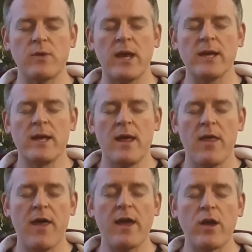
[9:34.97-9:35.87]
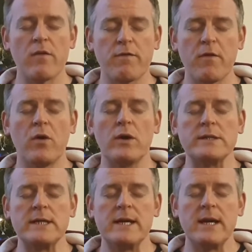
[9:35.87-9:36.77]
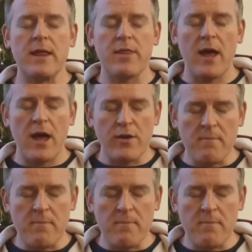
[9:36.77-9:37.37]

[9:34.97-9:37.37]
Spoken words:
We thank you for the